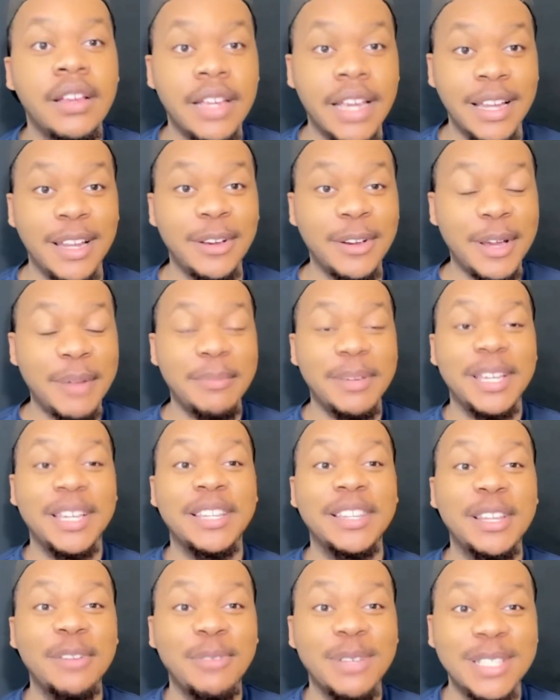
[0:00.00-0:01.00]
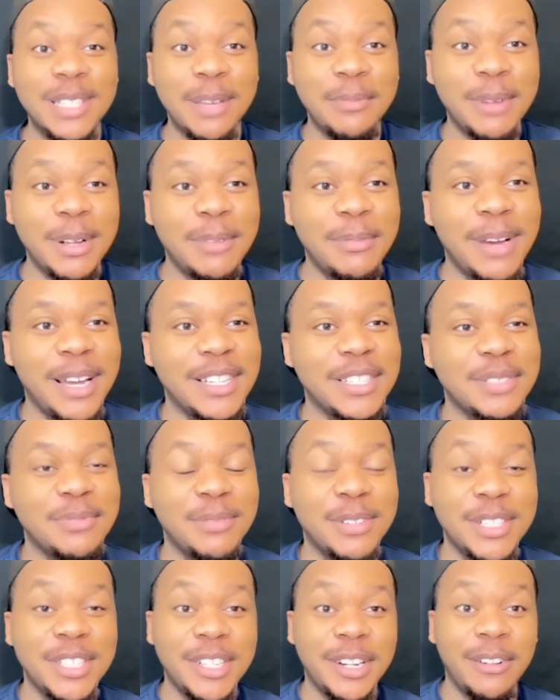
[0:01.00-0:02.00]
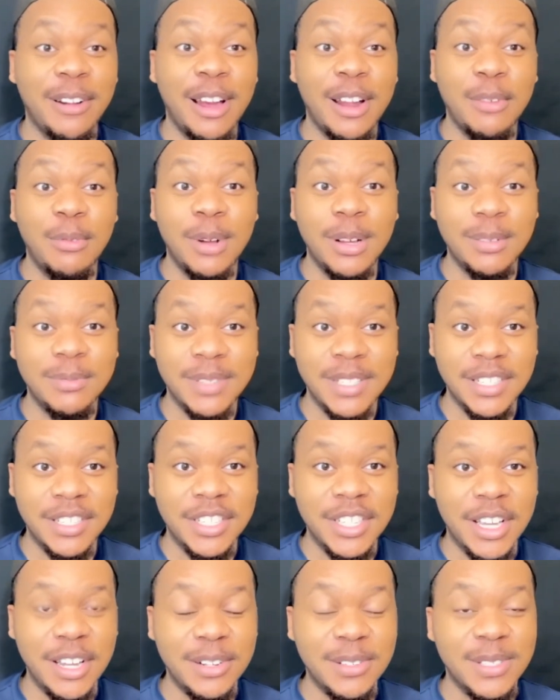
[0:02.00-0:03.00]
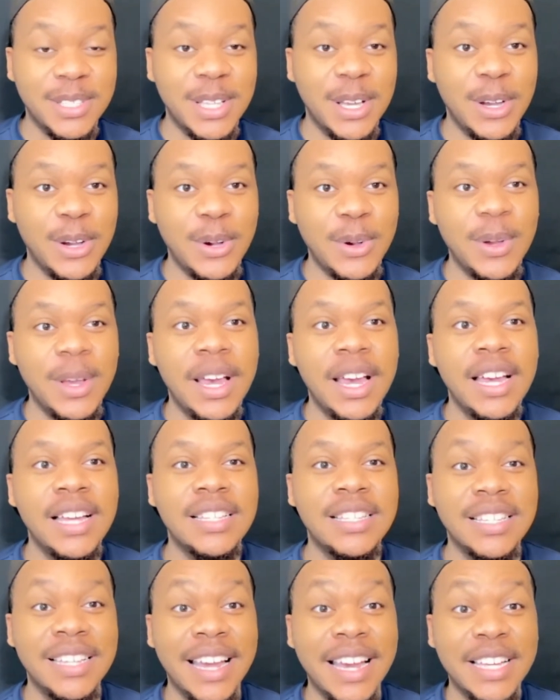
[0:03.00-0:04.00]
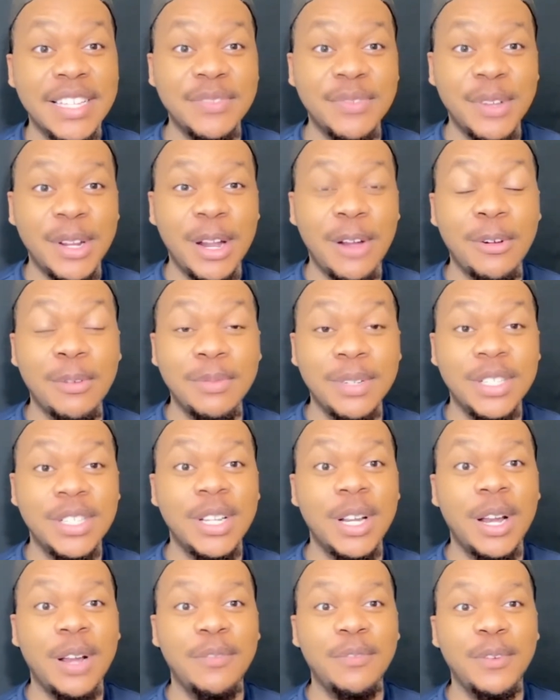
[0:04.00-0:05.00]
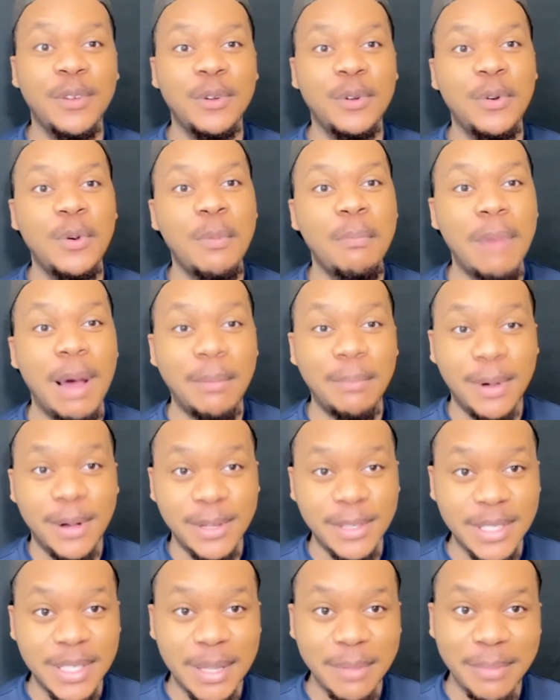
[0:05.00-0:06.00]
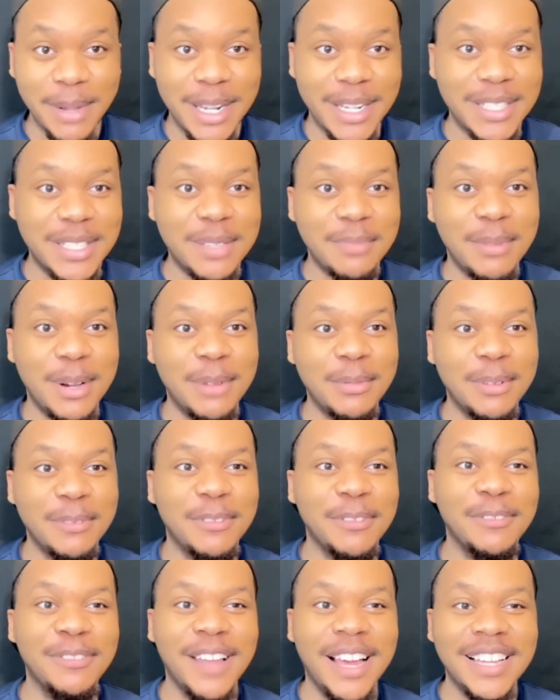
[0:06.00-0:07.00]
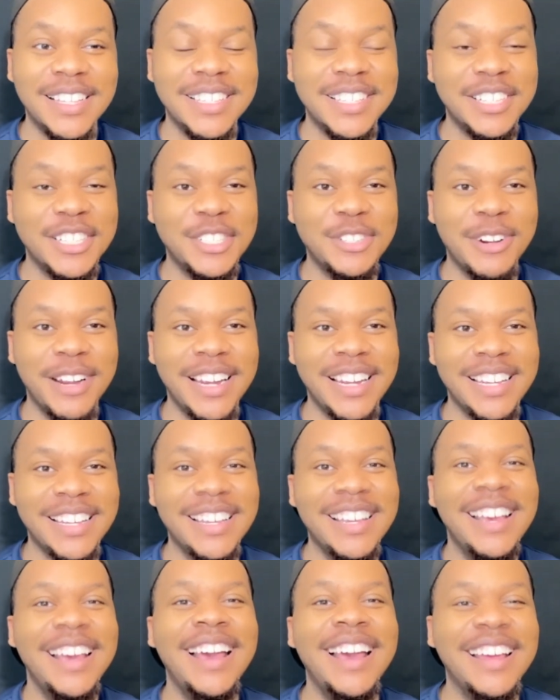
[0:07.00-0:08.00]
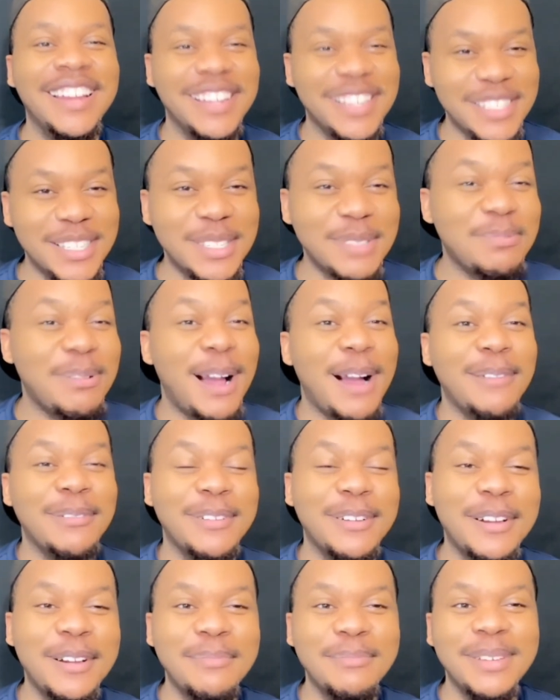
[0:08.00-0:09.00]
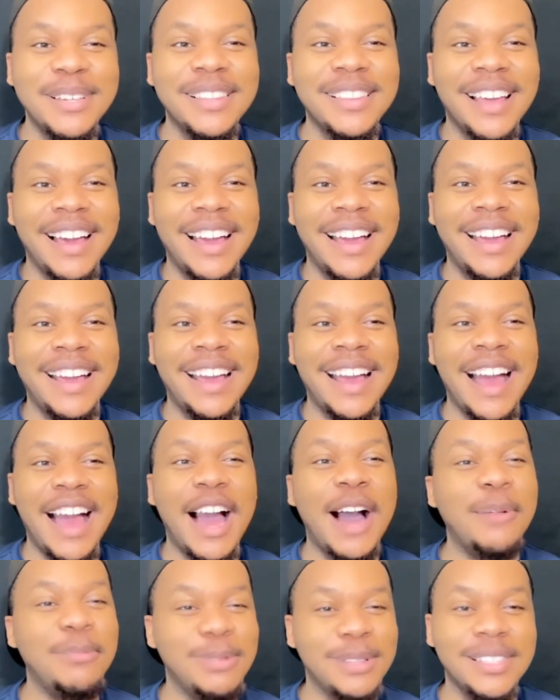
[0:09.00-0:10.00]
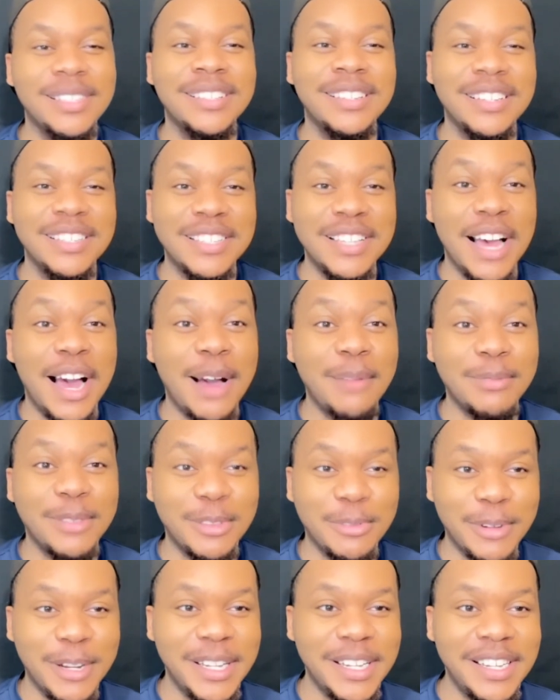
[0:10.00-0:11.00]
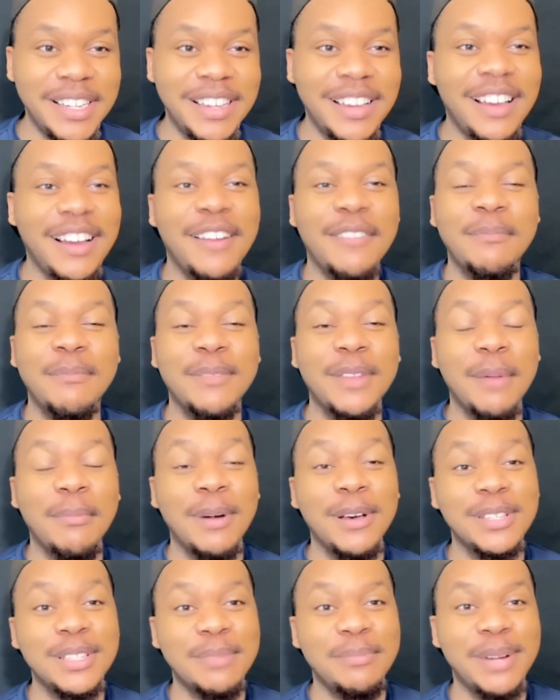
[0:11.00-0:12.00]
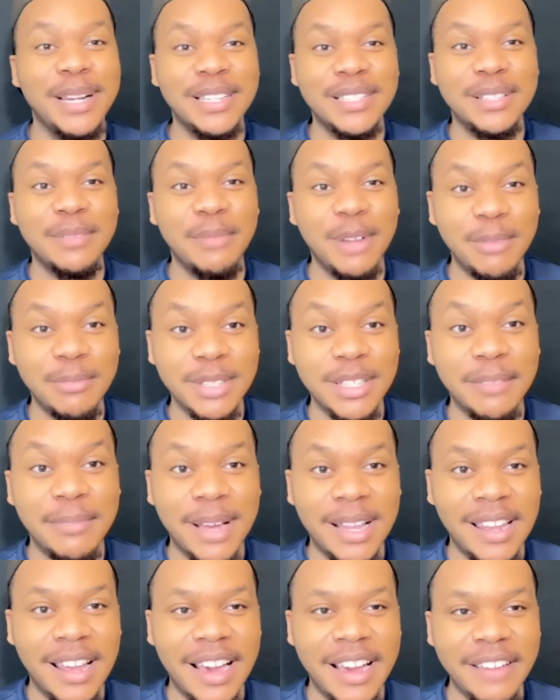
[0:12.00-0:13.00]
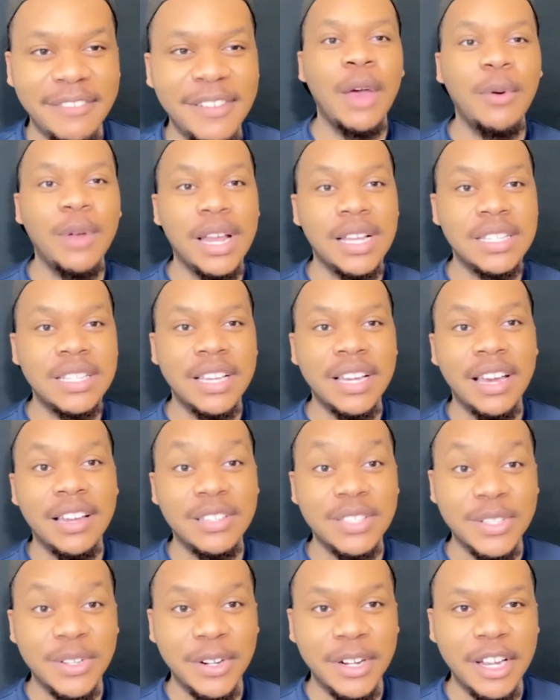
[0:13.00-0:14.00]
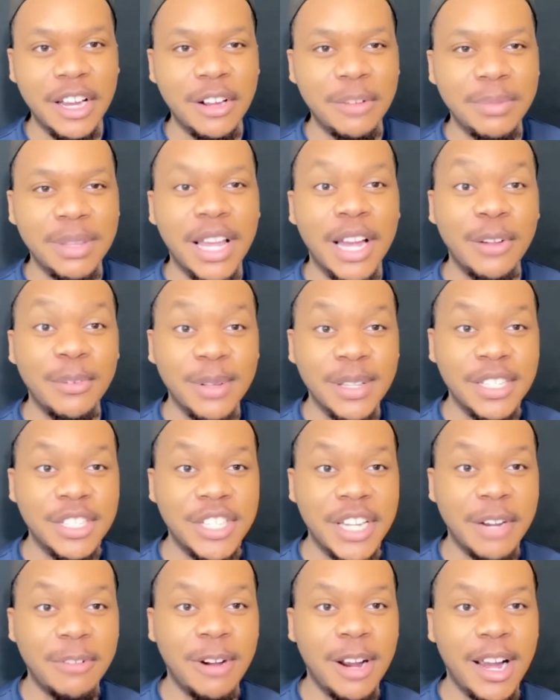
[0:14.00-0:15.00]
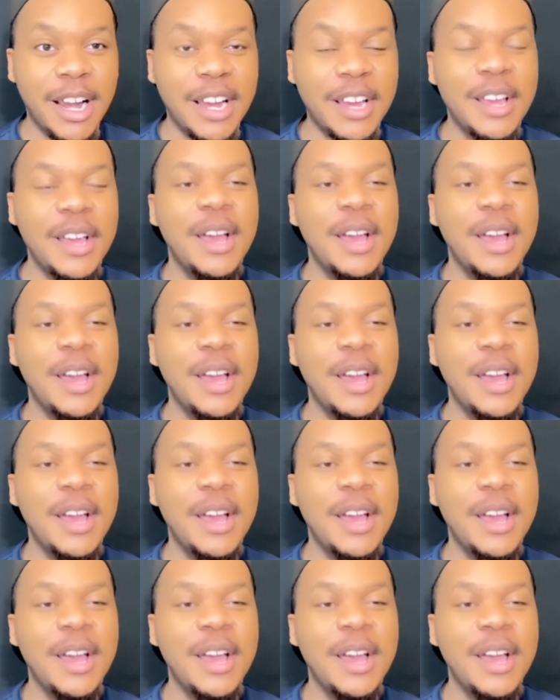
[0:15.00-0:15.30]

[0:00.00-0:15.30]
at mi gente. What's up, everybody? It's your boy J Rod. Welcome to the channel. So today's video, I'm gonna be sharing with you my most embarrassing moment from flight attendant training. This is probably gonna be like I'll put this in the top three of the most embarrassing moments of my life. When I tell y'all the story, I'm going can be like, "Really, J Rod?"